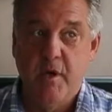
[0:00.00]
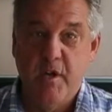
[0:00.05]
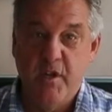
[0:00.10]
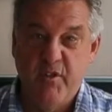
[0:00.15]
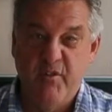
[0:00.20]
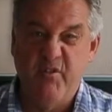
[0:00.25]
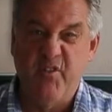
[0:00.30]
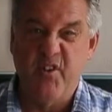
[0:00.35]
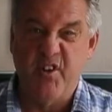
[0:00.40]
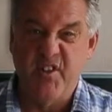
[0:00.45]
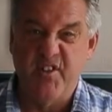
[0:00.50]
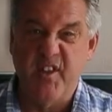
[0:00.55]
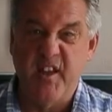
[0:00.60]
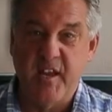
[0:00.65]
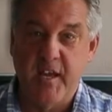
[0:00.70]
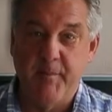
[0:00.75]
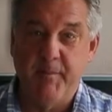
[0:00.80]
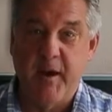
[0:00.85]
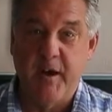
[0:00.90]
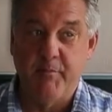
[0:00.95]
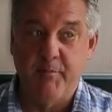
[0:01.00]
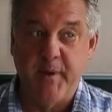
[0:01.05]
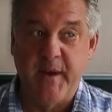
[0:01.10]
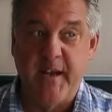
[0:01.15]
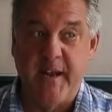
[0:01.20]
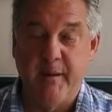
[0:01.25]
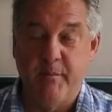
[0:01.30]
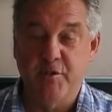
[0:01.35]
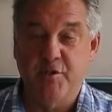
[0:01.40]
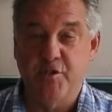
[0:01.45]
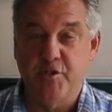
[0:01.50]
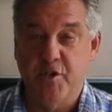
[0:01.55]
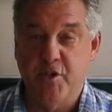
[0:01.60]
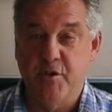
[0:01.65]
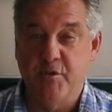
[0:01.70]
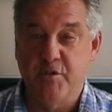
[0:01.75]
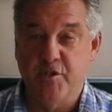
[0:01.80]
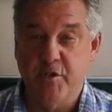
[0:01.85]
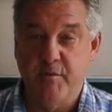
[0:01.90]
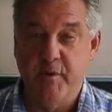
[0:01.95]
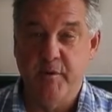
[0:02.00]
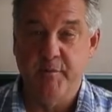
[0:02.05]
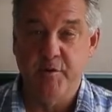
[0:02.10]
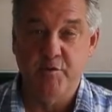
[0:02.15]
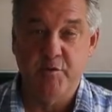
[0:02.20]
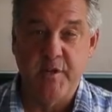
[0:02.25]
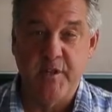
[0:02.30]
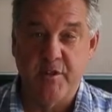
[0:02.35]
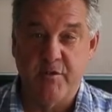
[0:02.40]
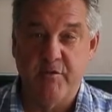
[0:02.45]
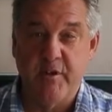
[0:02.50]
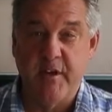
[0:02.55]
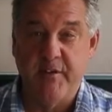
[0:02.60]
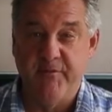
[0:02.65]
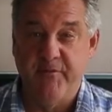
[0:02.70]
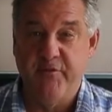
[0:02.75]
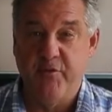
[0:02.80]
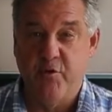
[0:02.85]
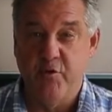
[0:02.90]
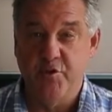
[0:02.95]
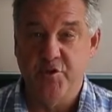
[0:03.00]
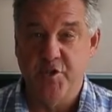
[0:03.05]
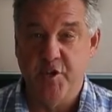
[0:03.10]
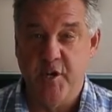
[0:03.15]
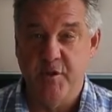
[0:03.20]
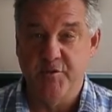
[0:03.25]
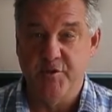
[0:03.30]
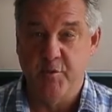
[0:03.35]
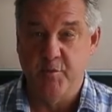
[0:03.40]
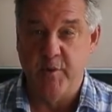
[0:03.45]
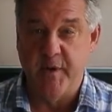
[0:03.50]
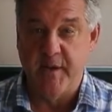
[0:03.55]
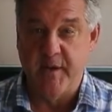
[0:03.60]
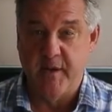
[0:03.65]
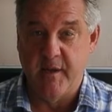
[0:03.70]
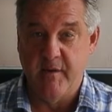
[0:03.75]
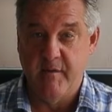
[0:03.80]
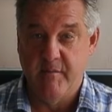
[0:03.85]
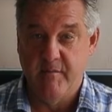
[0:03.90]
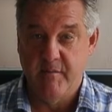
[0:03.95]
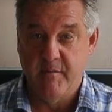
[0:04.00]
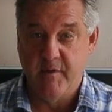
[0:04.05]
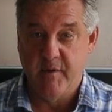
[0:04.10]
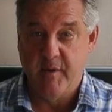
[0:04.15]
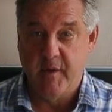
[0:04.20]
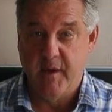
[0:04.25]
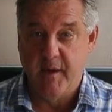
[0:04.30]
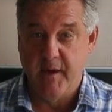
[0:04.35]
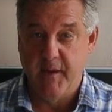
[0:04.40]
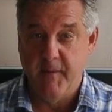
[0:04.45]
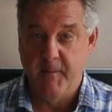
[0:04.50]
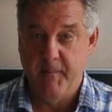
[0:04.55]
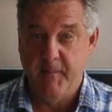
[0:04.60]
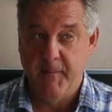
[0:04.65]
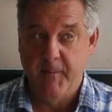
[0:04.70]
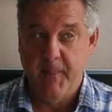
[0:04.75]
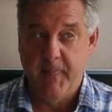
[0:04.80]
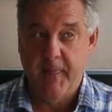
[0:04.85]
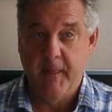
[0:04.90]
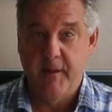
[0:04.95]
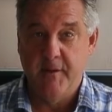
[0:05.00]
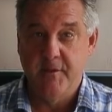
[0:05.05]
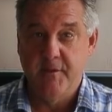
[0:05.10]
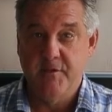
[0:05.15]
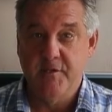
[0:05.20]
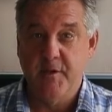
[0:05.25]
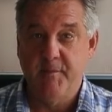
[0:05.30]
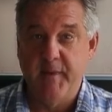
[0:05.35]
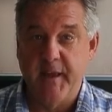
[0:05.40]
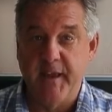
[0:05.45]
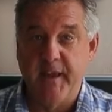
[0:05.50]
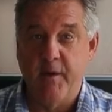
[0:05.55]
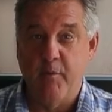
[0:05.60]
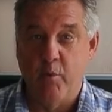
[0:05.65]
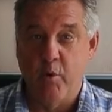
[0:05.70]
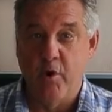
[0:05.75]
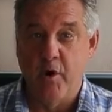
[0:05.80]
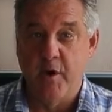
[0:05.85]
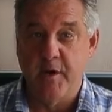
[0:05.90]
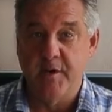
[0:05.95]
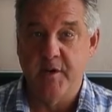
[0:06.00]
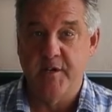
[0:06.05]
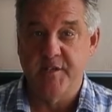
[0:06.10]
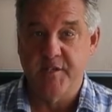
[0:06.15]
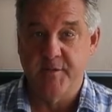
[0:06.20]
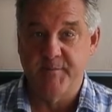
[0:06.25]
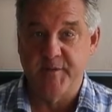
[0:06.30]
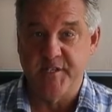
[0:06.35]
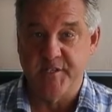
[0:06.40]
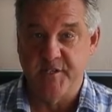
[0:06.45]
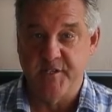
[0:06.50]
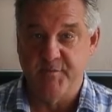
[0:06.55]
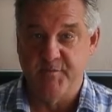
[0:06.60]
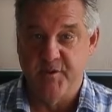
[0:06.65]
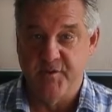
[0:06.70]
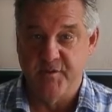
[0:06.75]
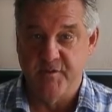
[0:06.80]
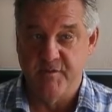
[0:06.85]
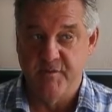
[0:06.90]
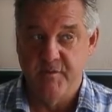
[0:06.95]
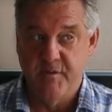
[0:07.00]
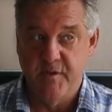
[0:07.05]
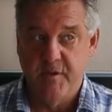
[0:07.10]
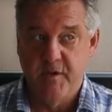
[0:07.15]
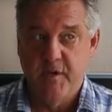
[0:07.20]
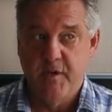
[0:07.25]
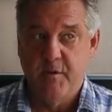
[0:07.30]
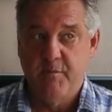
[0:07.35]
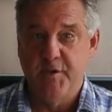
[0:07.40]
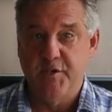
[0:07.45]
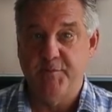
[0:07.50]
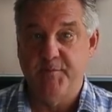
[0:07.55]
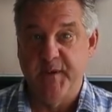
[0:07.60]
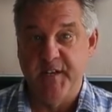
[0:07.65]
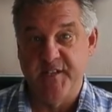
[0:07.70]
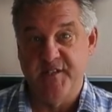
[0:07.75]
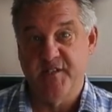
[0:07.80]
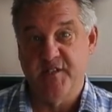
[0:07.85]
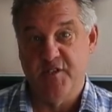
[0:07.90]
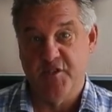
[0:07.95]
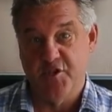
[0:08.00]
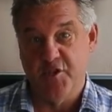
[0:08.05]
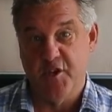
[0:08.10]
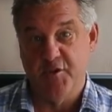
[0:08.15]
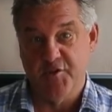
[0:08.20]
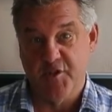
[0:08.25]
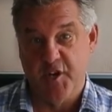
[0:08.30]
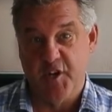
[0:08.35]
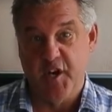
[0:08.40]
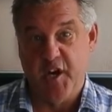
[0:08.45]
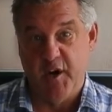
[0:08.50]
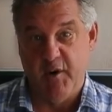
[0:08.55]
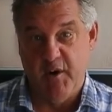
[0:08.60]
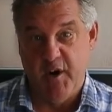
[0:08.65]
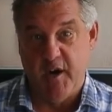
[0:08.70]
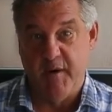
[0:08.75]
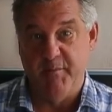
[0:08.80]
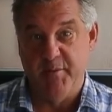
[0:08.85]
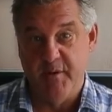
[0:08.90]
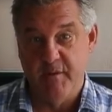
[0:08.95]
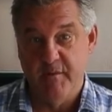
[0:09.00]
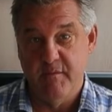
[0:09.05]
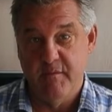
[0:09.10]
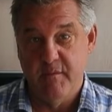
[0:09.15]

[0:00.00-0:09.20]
You've got to think about being able to do somewhere between 3 and 4 shows a week, okay, to make it work as a business model, which means the show's got to go up